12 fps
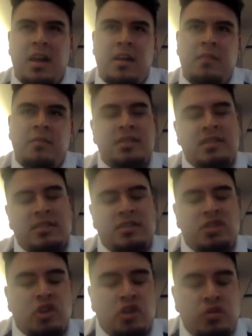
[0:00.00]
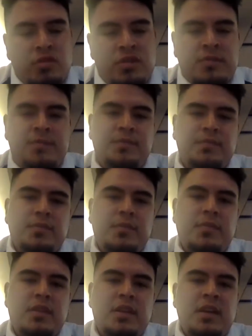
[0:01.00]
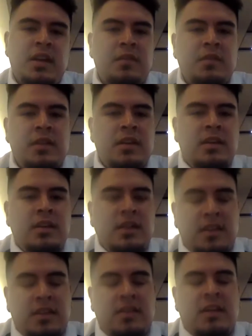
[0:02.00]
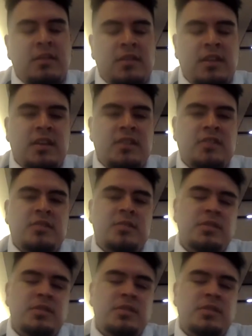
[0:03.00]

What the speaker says: which is drones, and that really interests me.